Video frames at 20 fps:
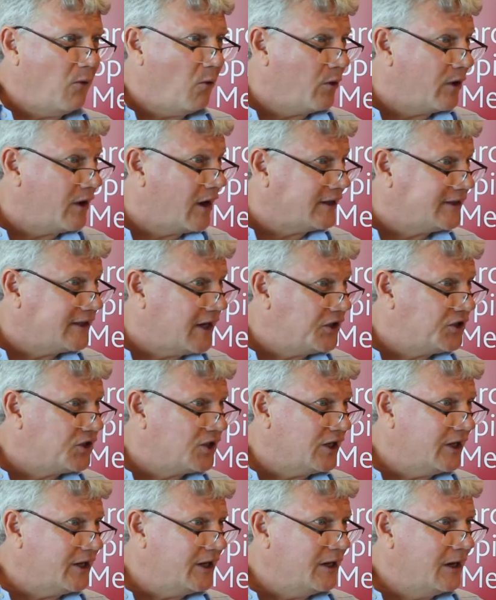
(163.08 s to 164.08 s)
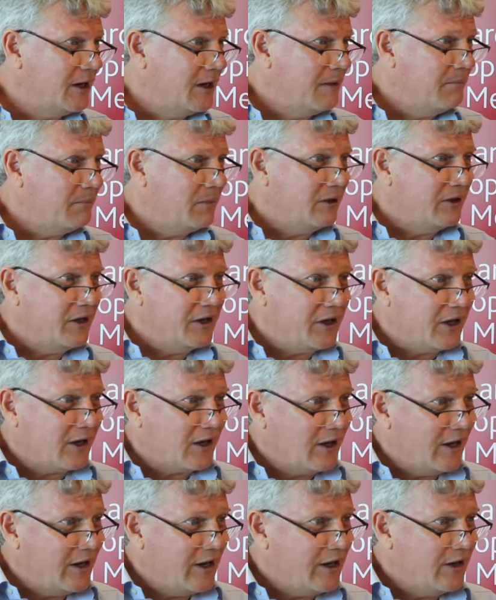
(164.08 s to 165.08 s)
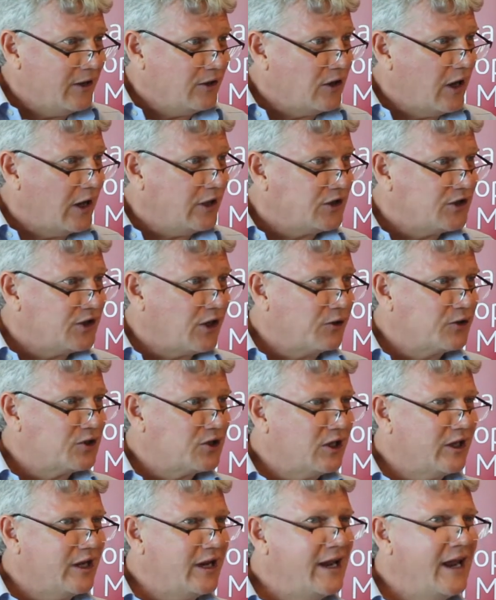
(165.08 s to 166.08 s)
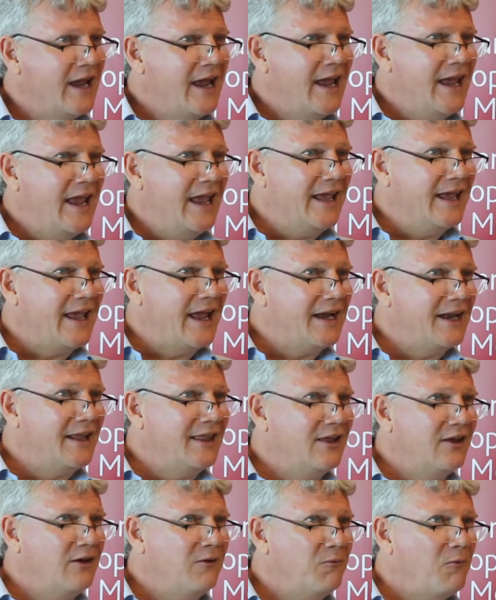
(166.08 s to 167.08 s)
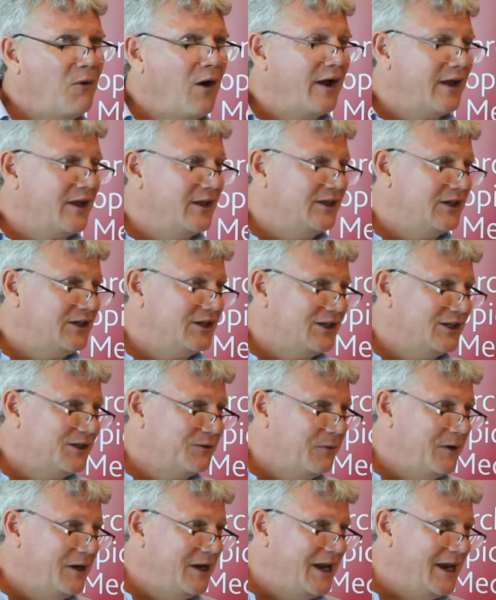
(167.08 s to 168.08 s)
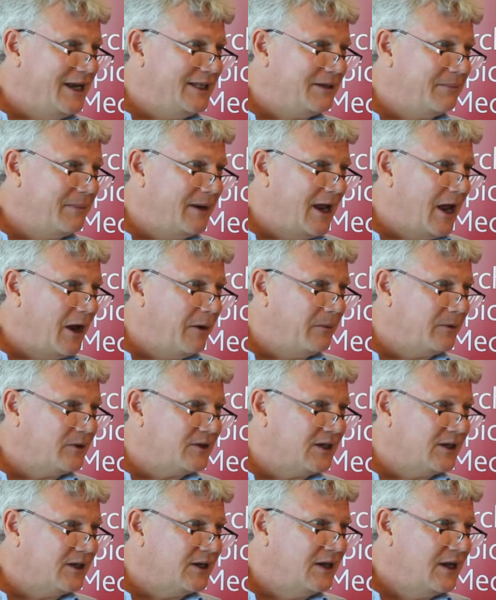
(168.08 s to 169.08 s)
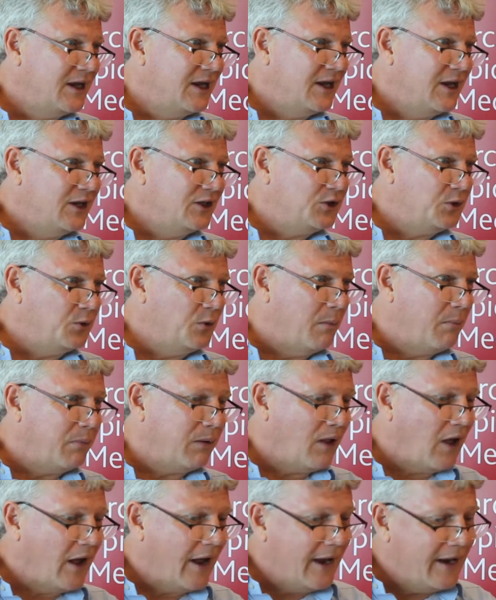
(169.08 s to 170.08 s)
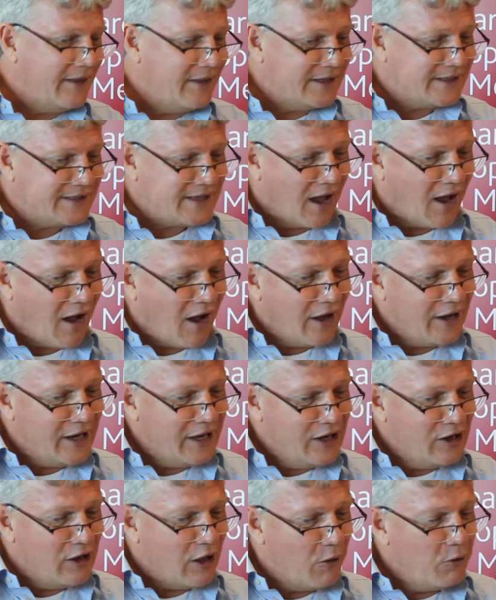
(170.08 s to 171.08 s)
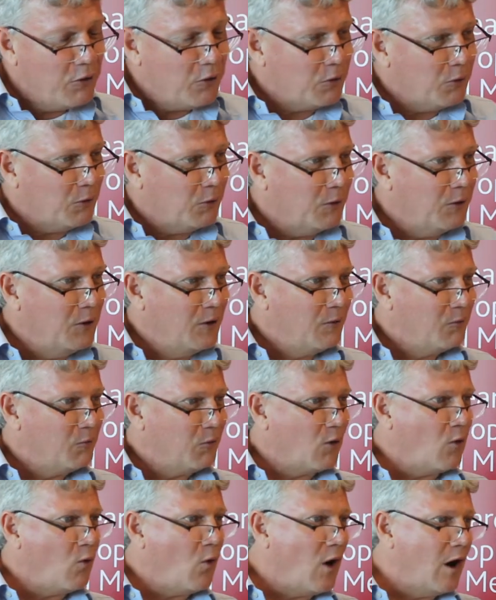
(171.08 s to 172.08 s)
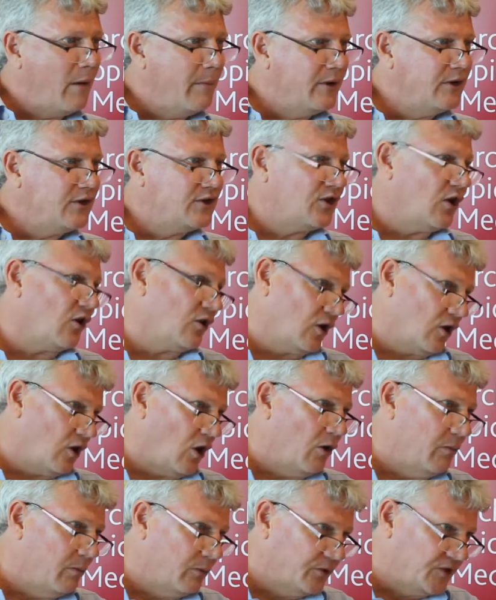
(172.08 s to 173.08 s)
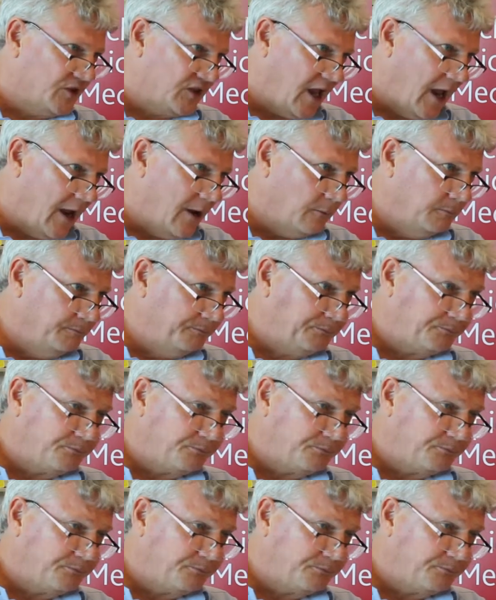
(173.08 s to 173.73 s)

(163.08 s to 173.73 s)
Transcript: organisationally, politically and socially, in getting the right conditions we need to be able to apply this highly local requirements on a global scale.